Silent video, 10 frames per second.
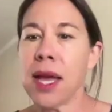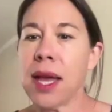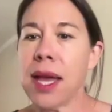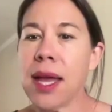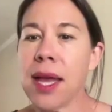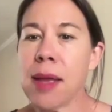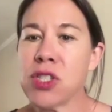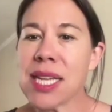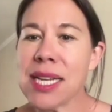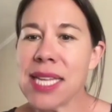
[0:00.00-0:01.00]
I'm
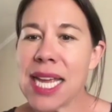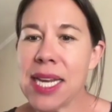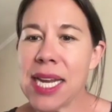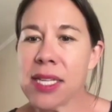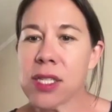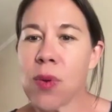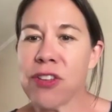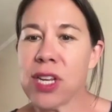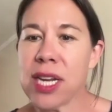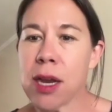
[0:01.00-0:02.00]
just going to take Nina's
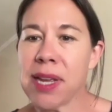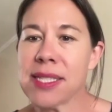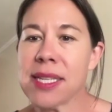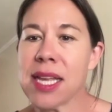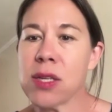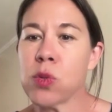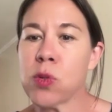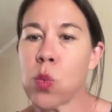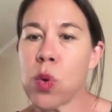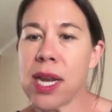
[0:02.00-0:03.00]
question here because it says,
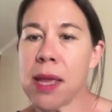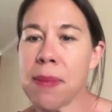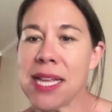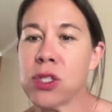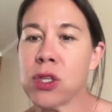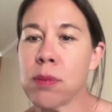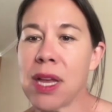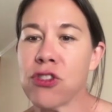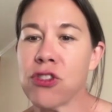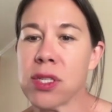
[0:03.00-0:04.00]
would it be too
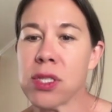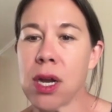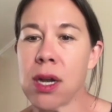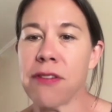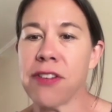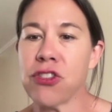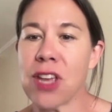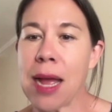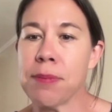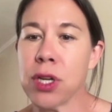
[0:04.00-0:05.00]
much to start off a
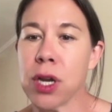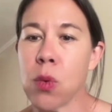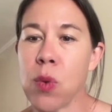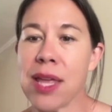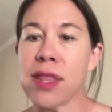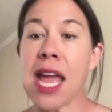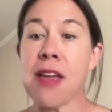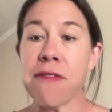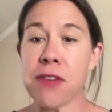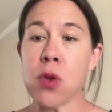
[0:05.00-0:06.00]
chapter with
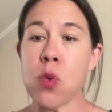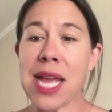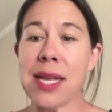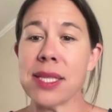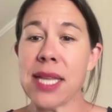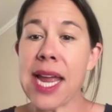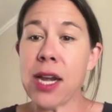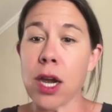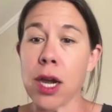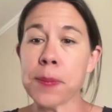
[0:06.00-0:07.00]
a few weeks
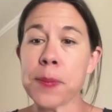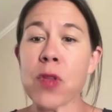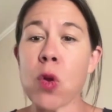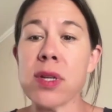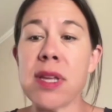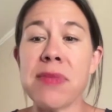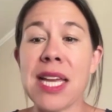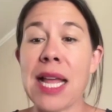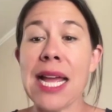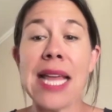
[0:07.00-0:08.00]
later or
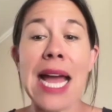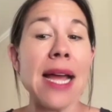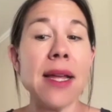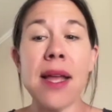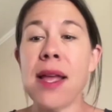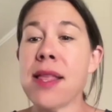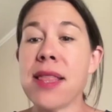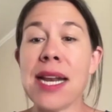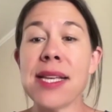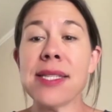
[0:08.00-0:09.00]
something like that?
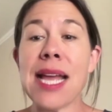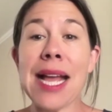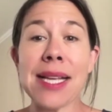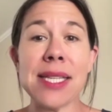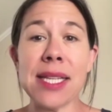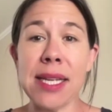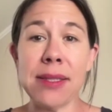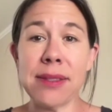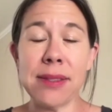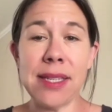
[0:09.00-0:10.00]
That is excellent.
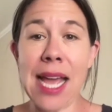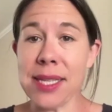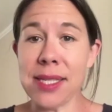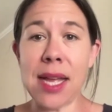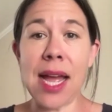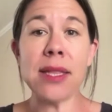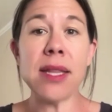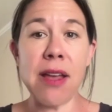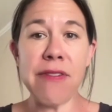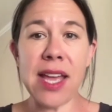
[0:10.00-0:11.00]
Yes, I
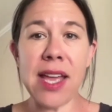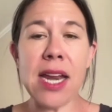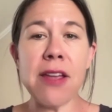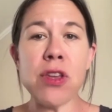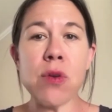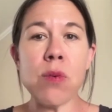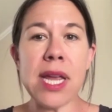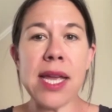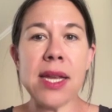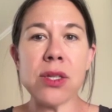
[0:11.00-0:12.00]
love it. And if you
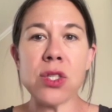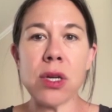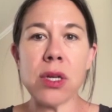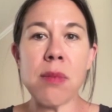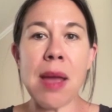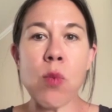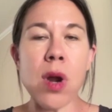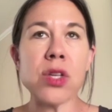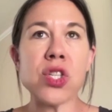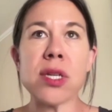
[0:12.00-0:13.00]
read certain
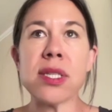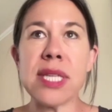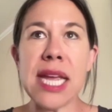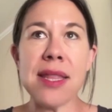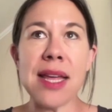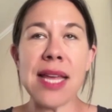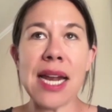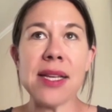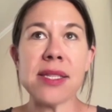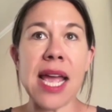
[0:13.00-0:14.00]
memoirs, you'll see that
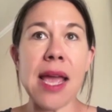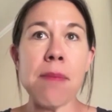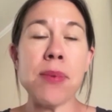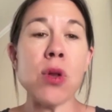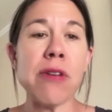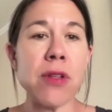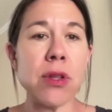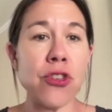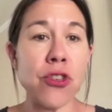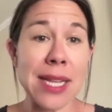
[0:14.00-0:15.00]
that is a
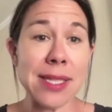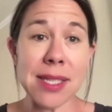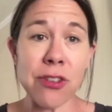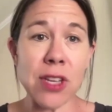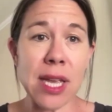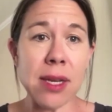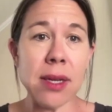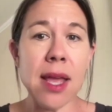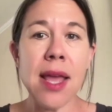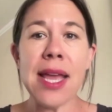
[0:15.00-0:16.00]
beautiful
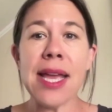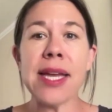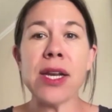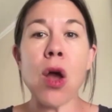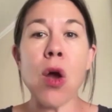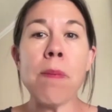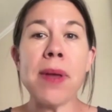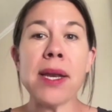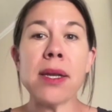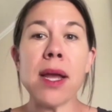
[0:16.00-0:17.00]
transition. It can
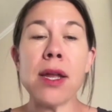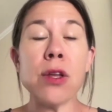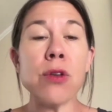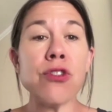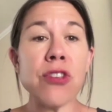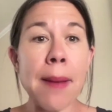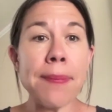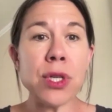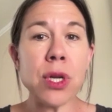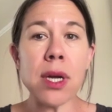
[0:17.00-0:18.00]
open a new
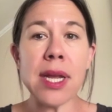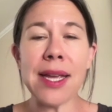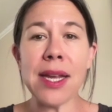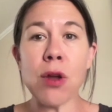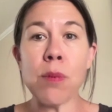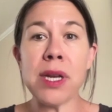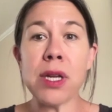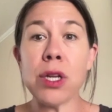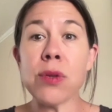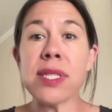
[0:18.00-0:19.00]
chapter, it can open a
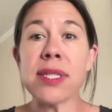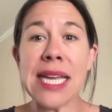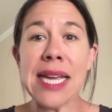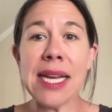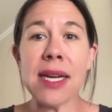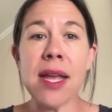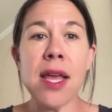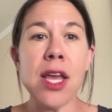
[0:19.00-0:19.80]
new scene.